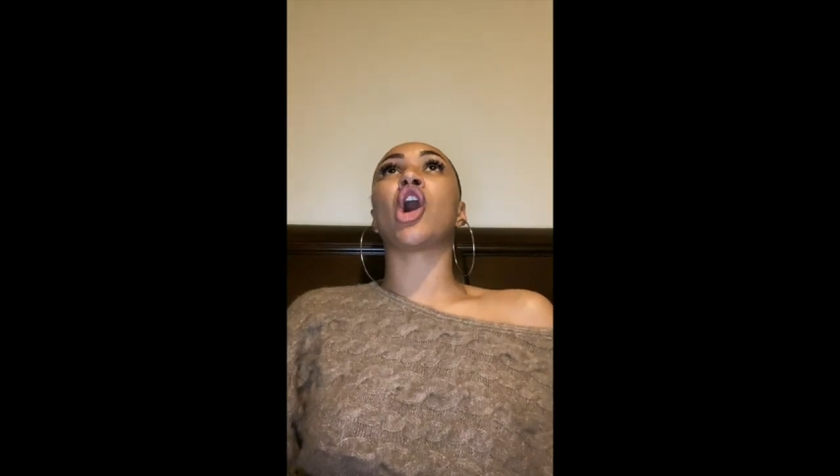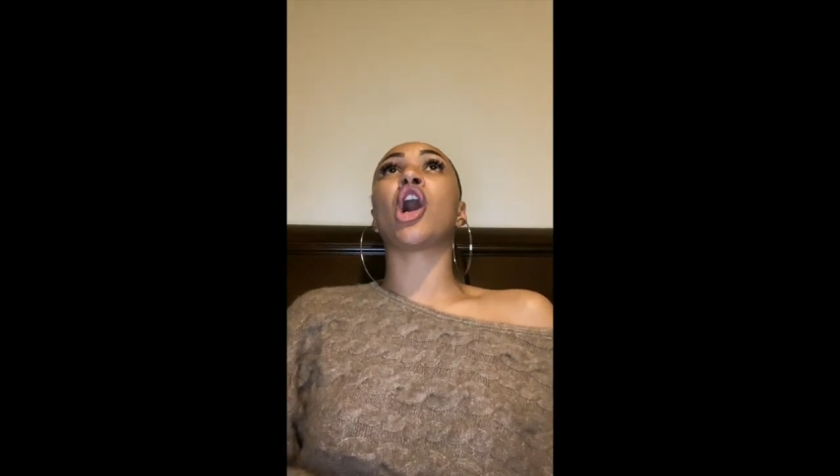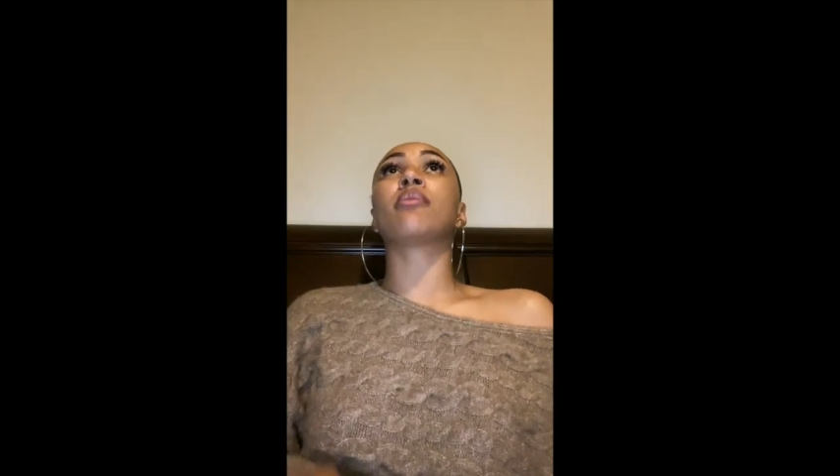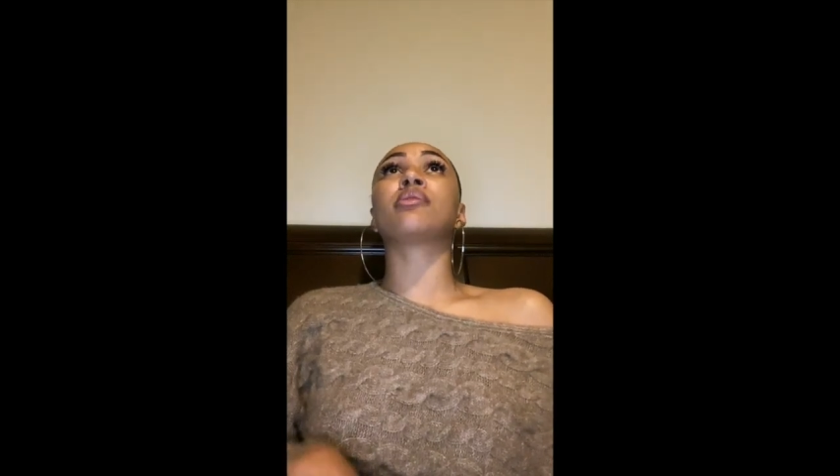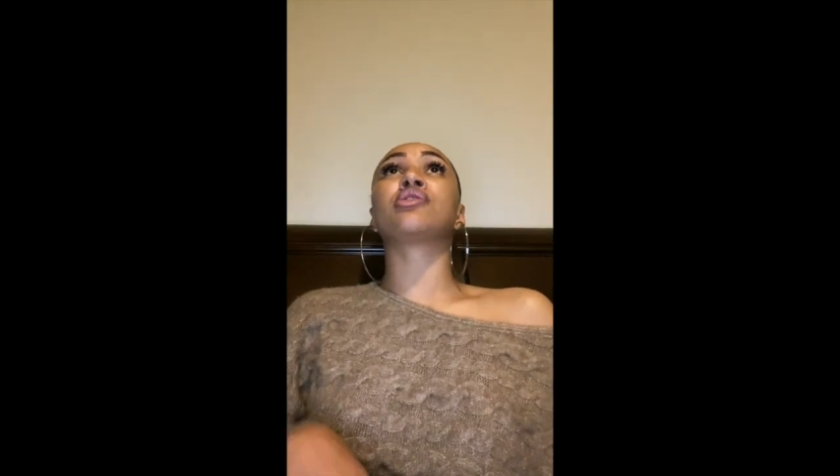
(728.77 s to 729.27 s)

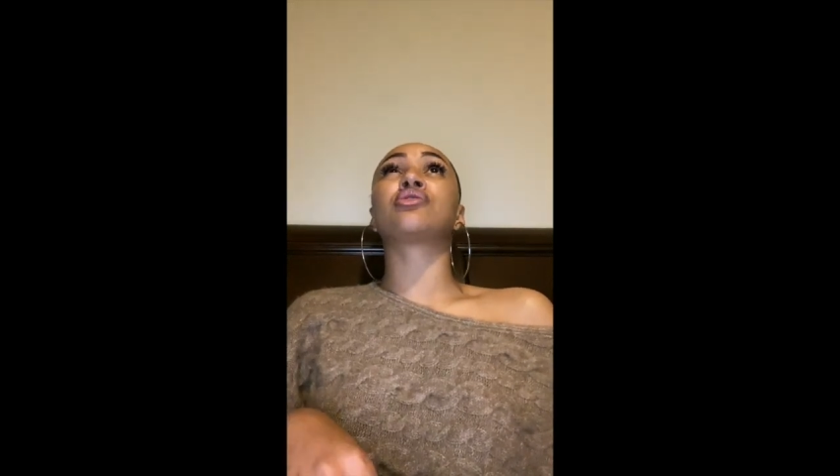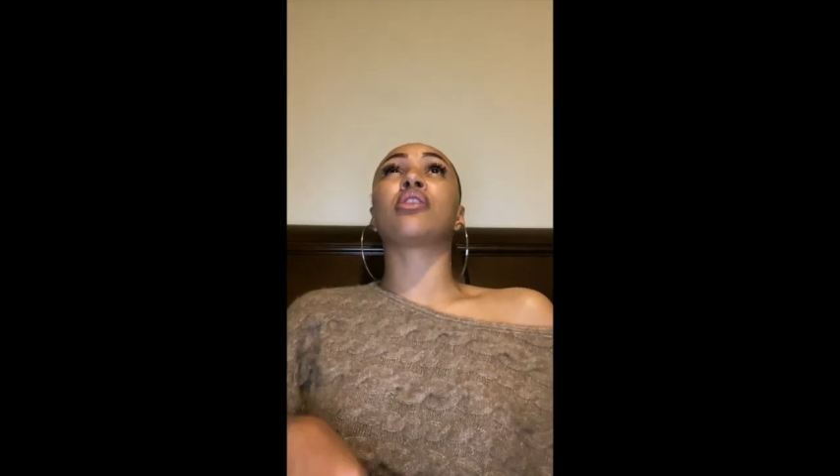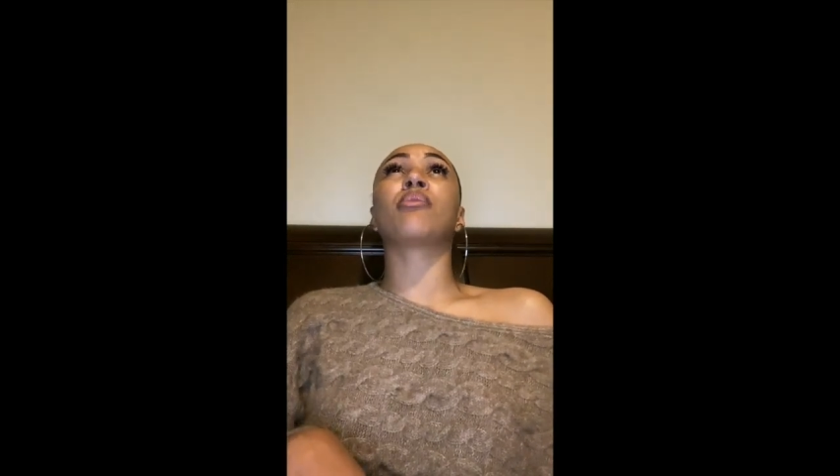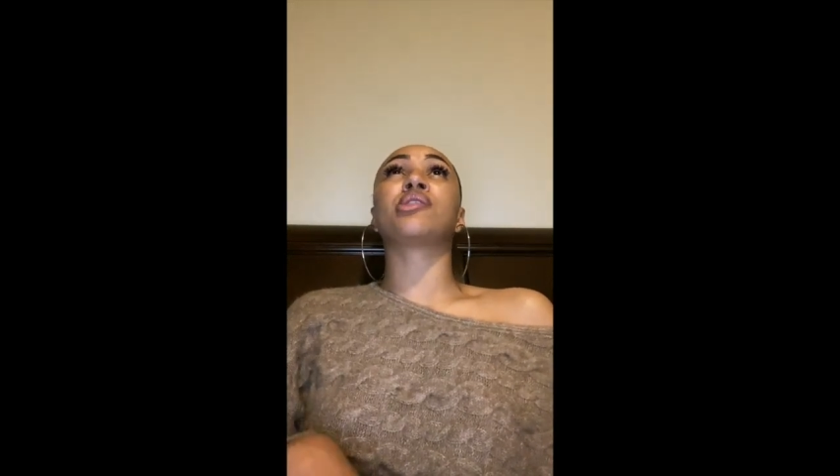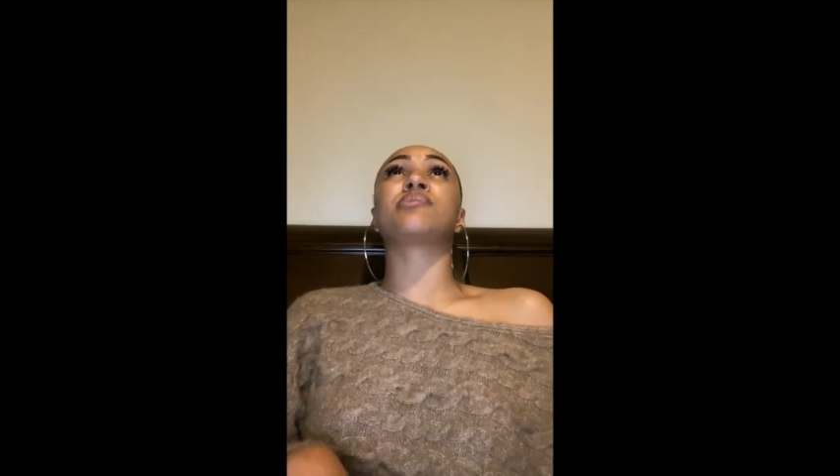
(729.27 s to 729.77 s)
harbors
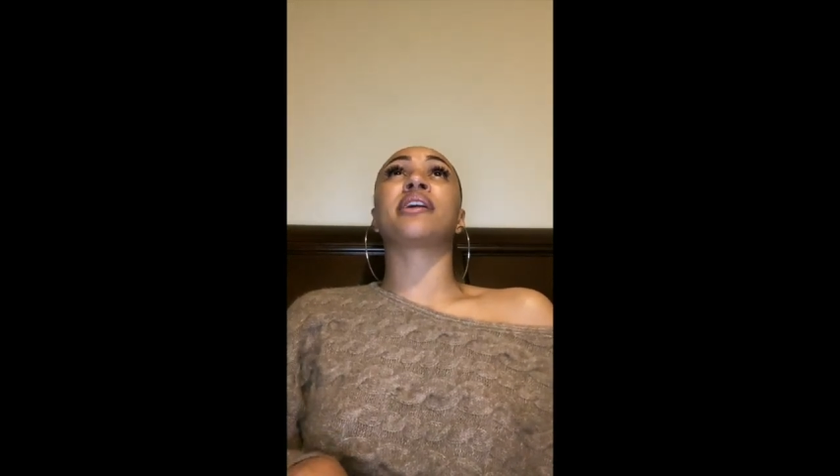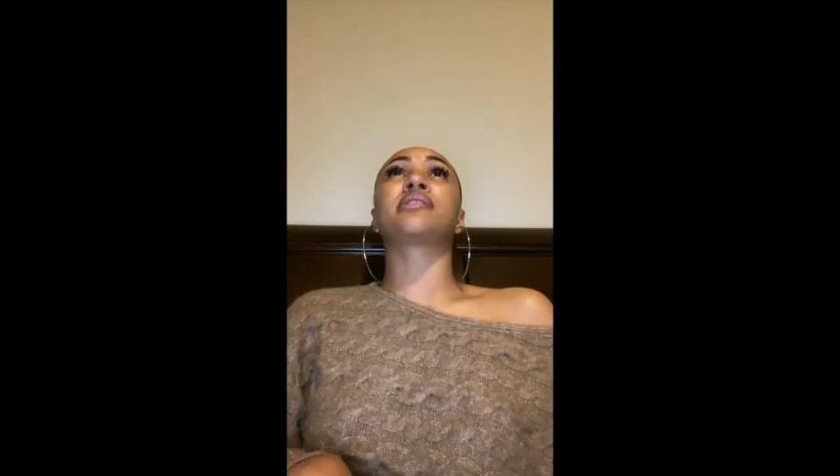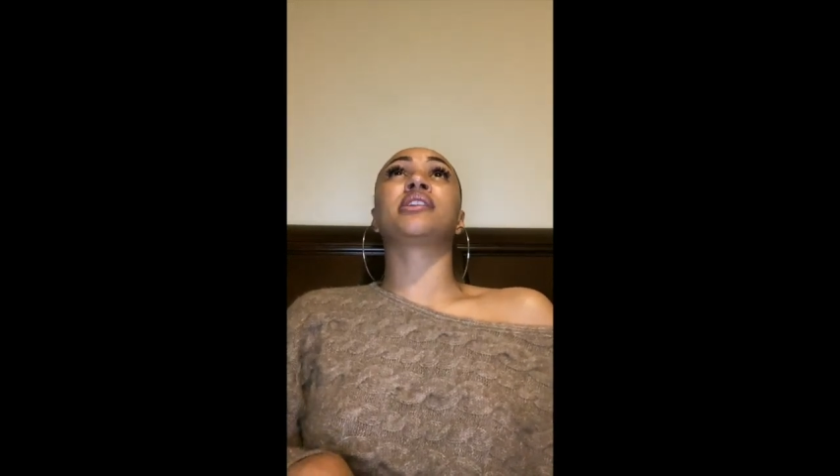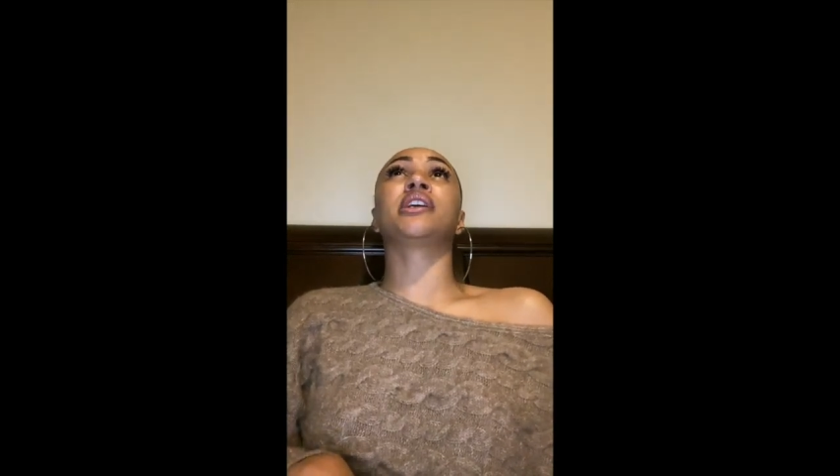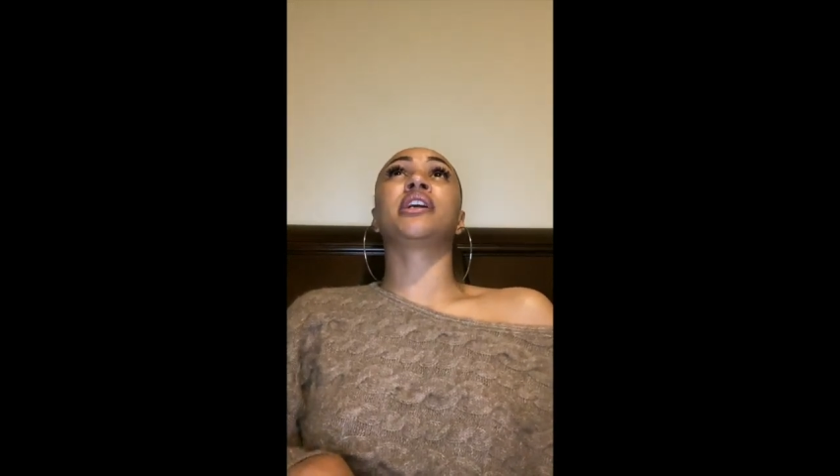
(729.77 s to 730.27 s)
so much
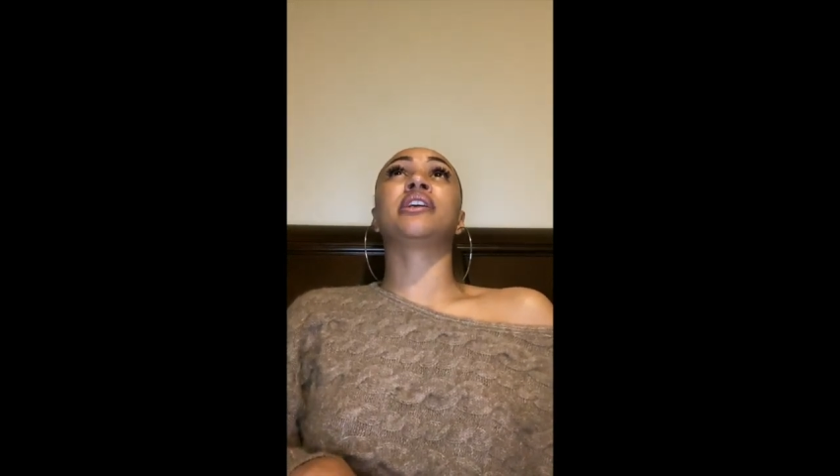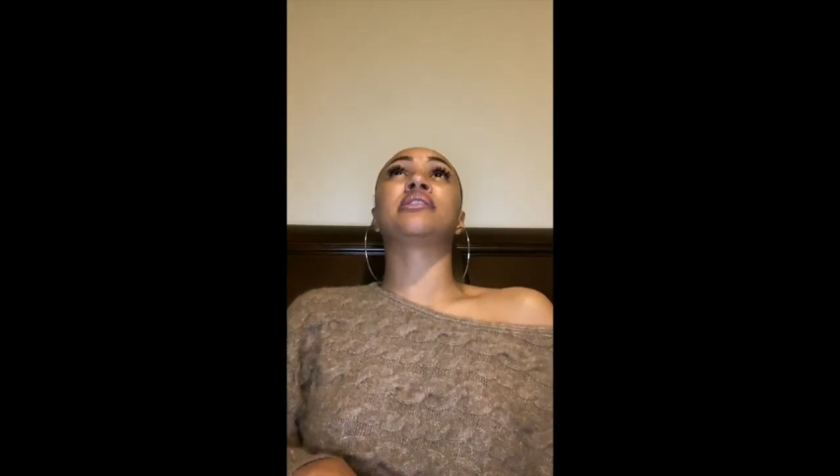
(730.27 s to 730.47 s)
bacteria.